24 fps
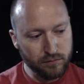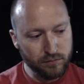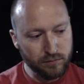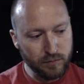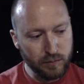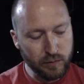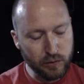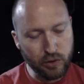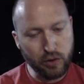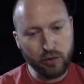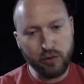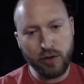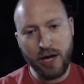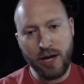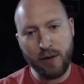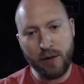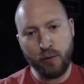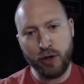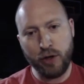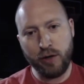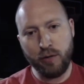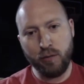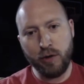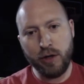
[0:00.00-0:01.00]
So Rob,
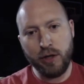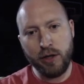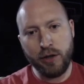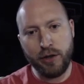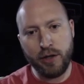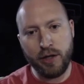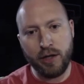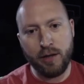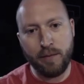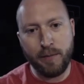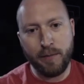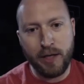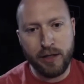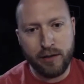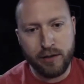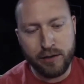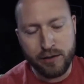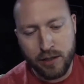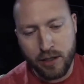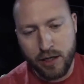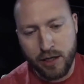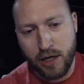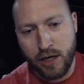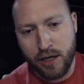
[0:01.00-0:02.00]
what do you think about the
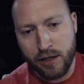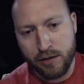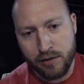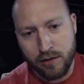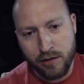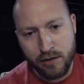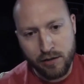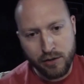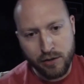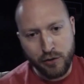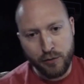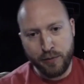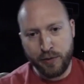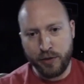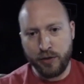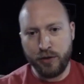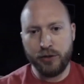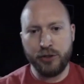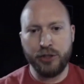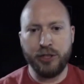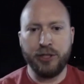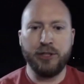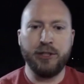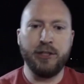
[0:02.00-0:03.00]
cigar since you
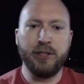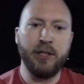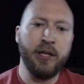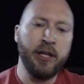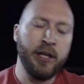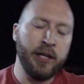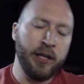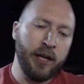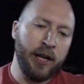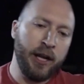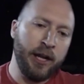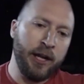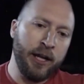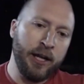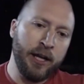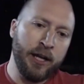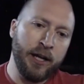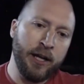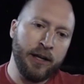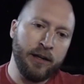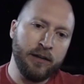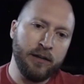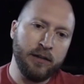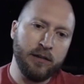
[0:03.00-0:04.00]
purchased it
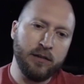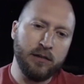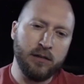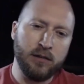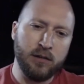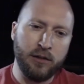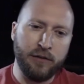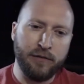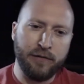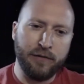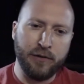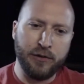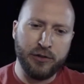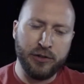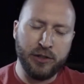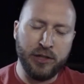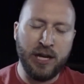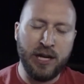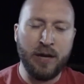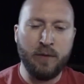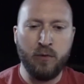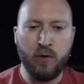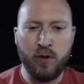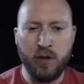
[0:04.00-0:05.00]
and it's your first
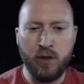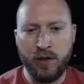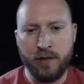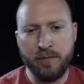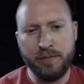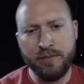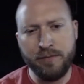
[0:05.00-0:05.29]
time with it?